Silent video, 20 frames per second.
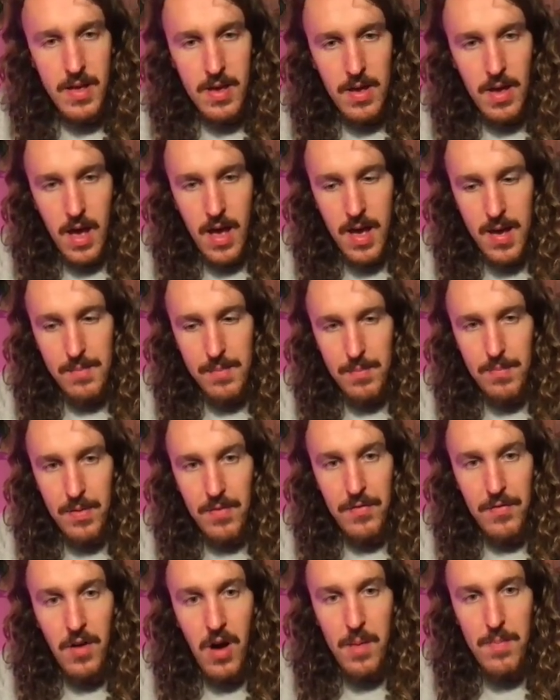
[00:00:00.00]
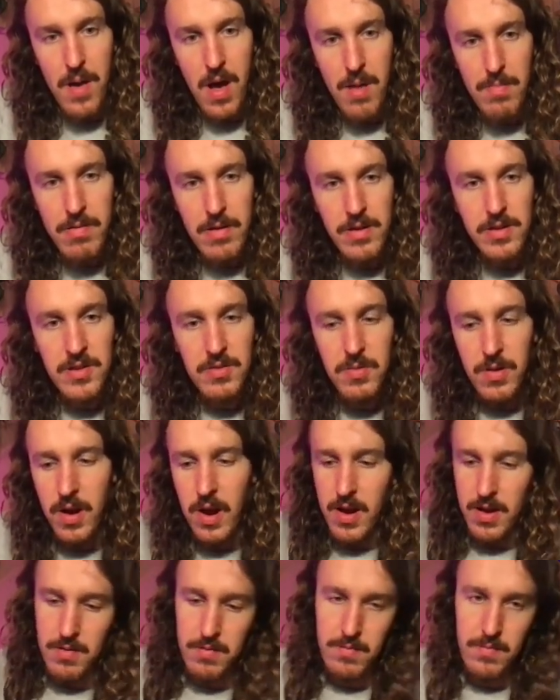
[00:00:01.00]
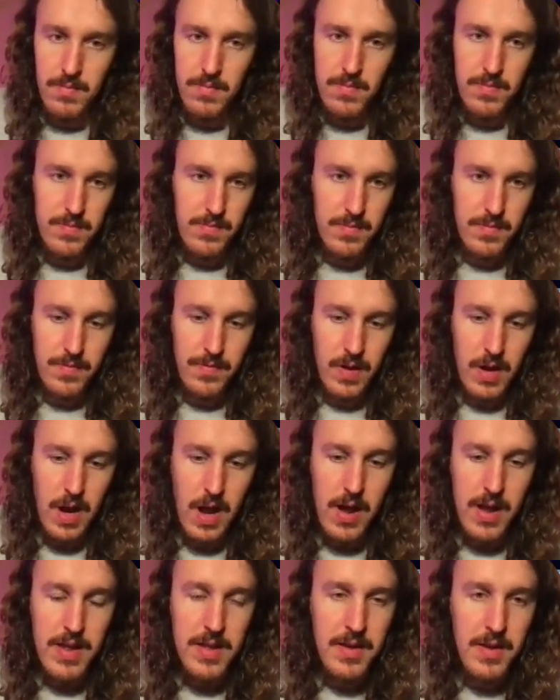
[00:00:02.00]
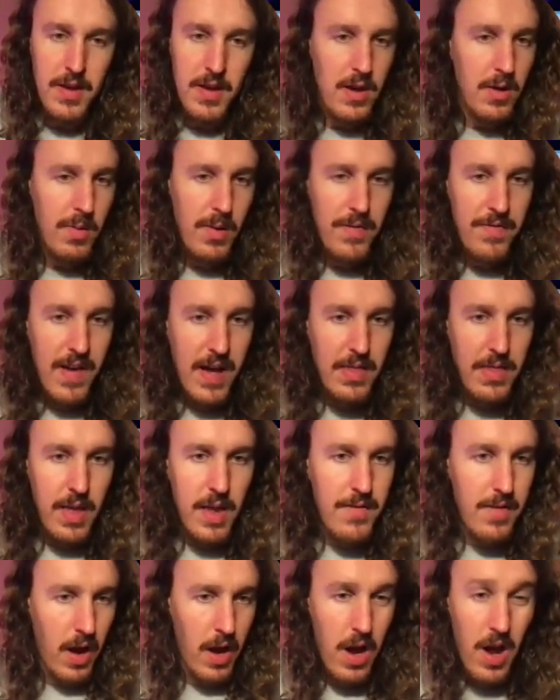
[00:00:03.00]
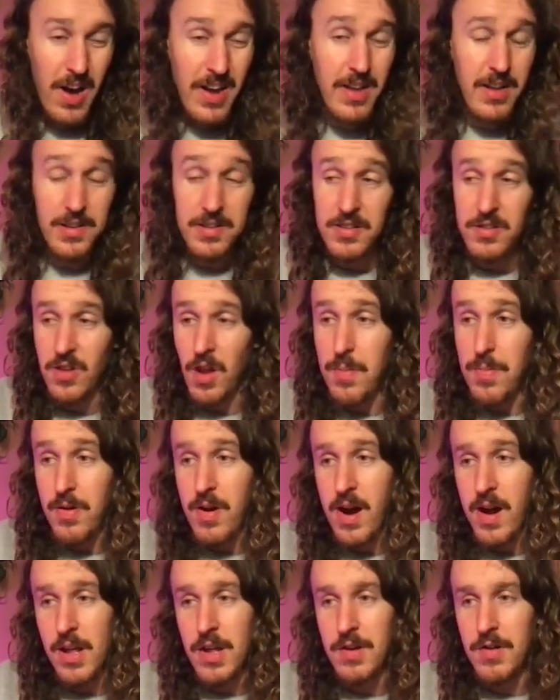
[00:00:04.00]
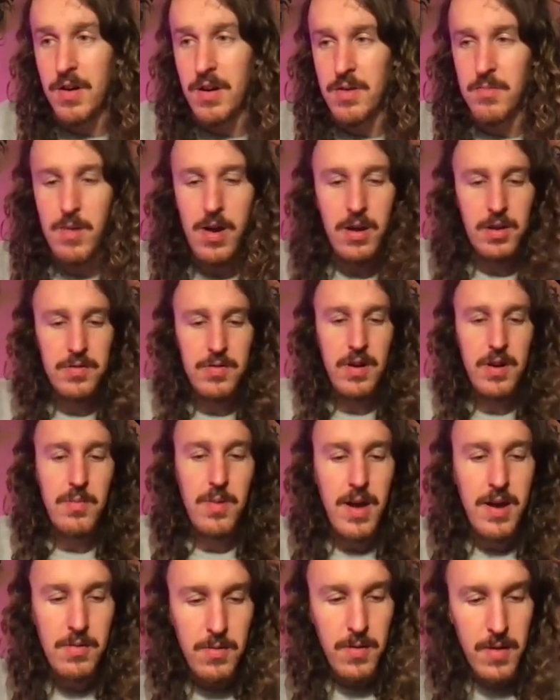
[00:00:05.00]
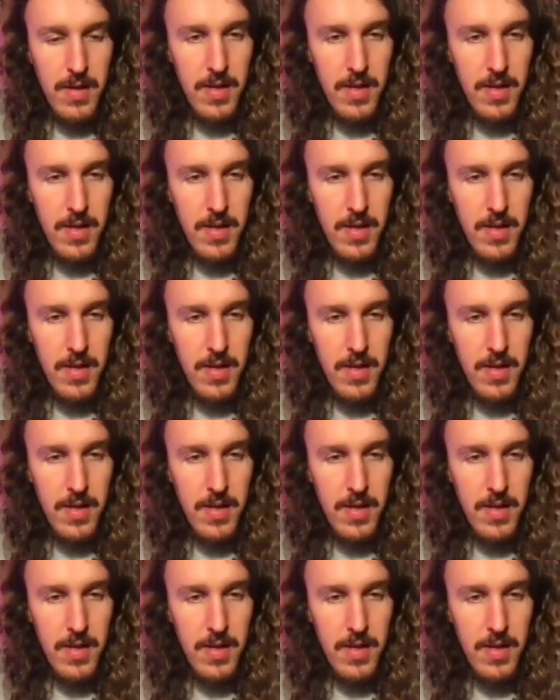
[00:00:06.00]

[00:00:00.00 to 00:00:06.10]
But for our purpose, we're going for light. We found that even light is super accurate and works really well.